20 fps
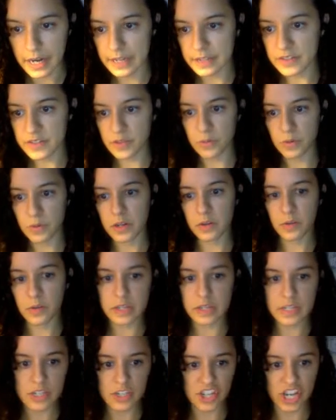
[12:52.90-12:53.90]
All right, so we're
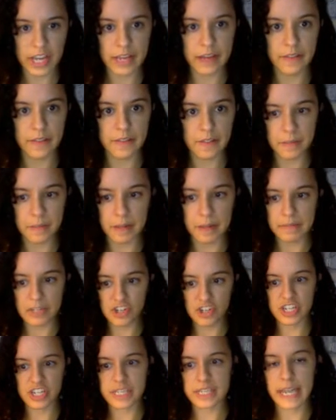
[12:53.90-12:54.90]
going to check out the
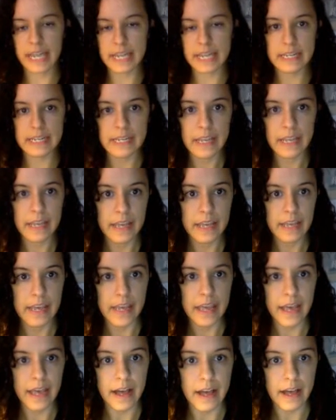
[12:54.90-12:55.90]
published site.
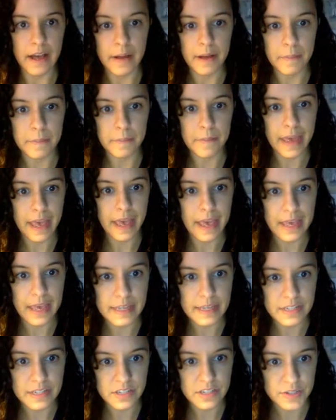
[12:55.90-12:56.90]

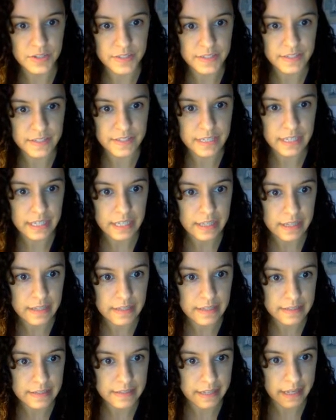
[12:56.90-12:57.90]
And you see
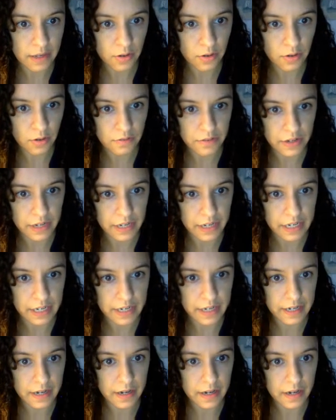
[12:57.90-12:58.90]
this link over
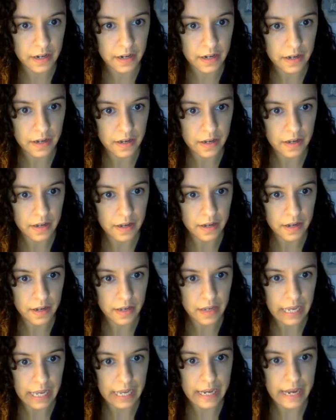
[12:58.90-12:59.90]
here.
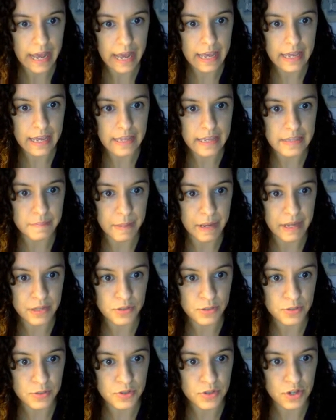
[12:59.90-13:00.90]
It has my
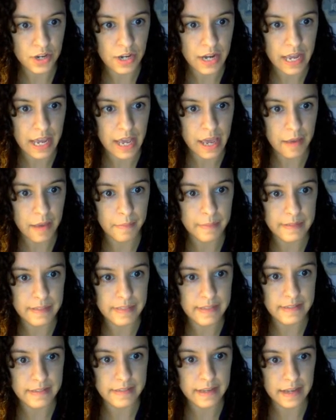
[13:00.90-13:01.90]
username,
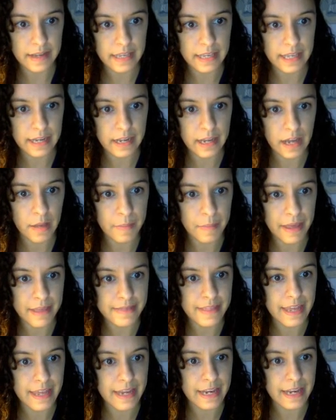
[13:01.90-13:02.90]
it says .github,
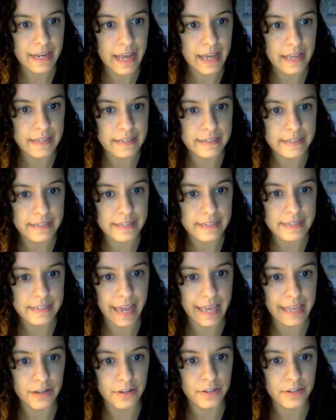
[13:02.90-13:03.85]
and then it has the